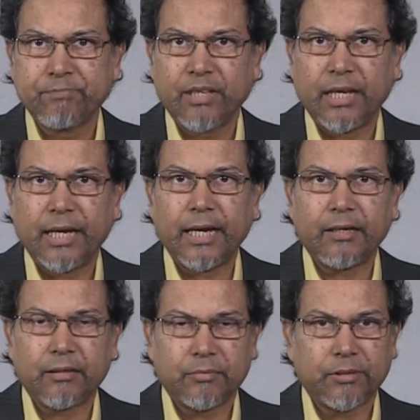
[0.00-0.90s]
and
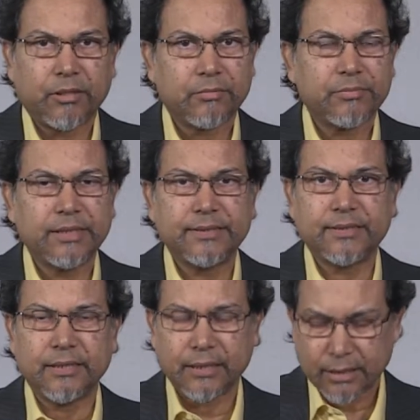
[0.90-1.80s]
on the bottom is
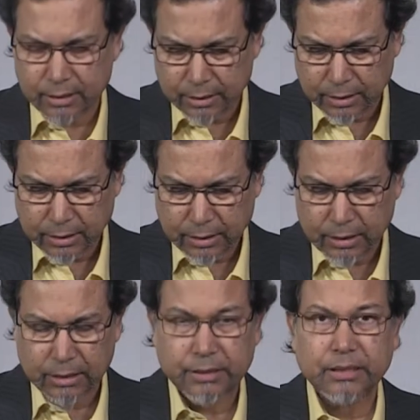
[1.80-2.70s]
the
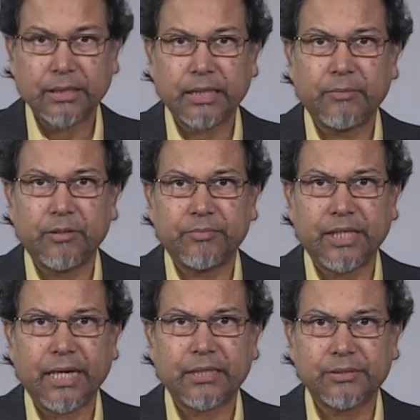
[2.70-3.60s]
TEM of the
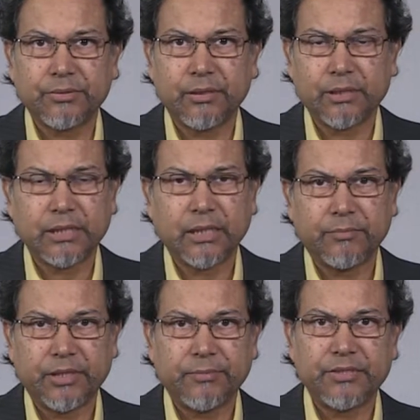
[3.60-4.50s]
actual TEM
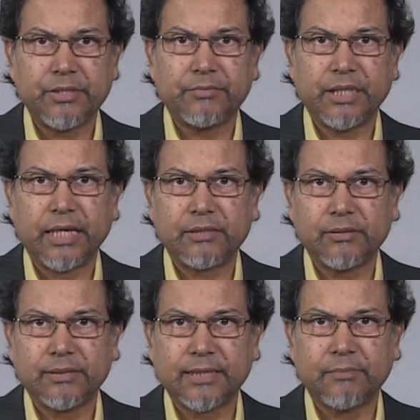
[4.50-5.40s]
image of the actual
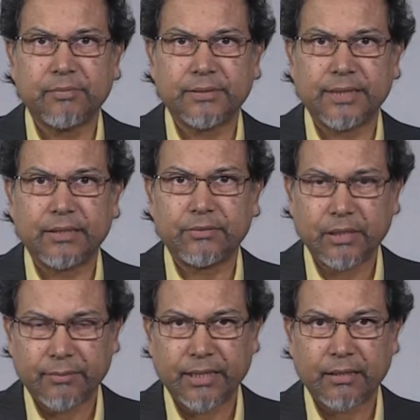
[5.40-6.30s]
samples that we
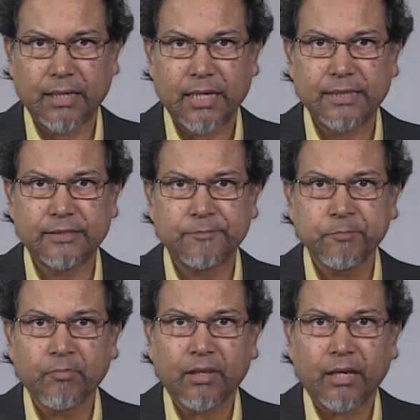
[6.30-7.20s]
have analyzed.
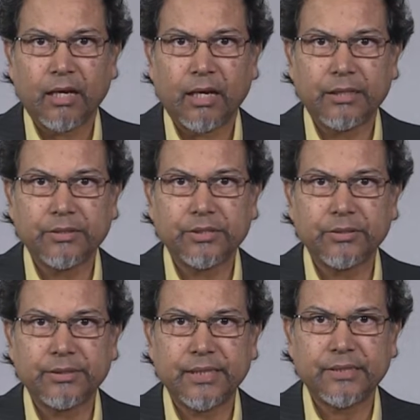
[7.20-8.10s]
It
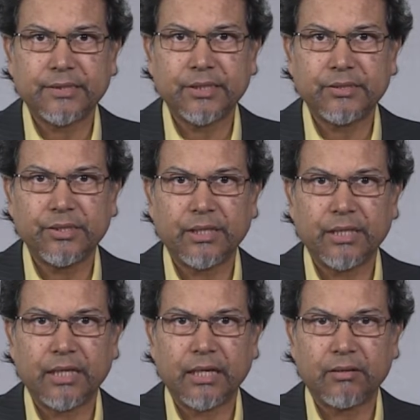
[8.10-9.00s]
shows the CG
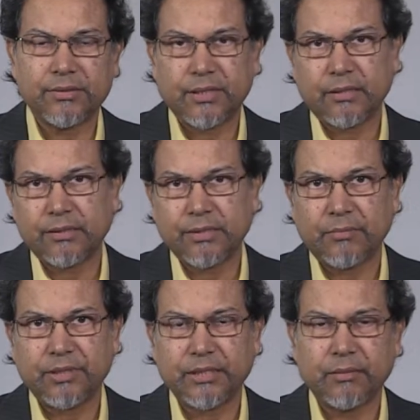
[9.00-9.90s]
layer or silicon
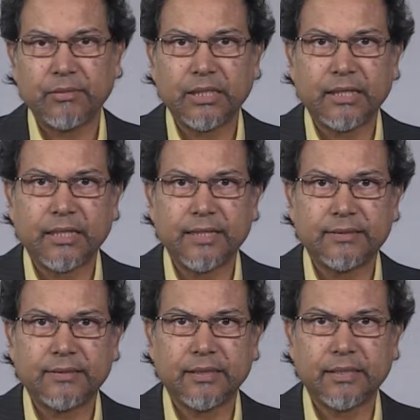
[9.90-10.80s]
germanium layer has a
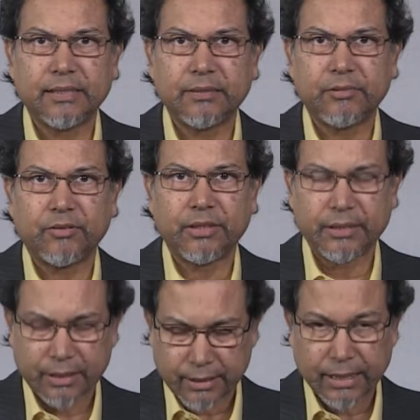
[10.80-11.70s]
thickness about
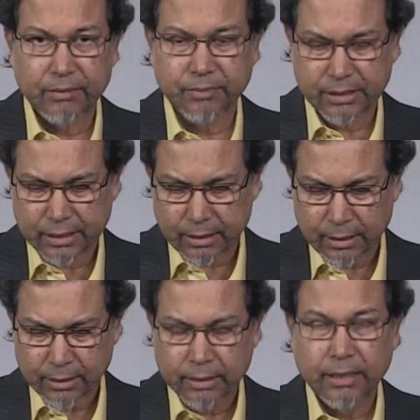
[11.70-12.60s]
18 nanometer,
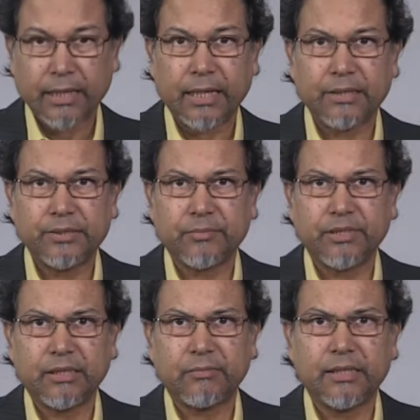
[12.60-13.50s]
and
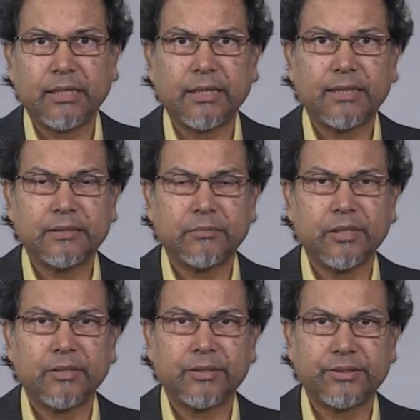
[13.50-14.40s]
germanium layer has
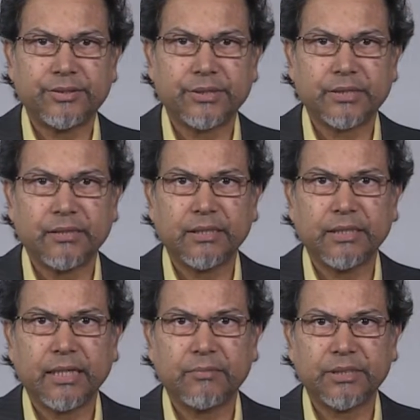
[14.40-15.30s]
about 600
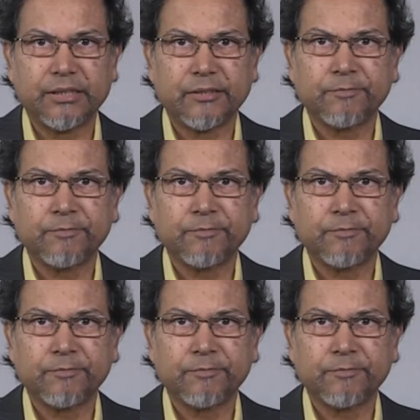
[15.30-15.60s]
nanometer.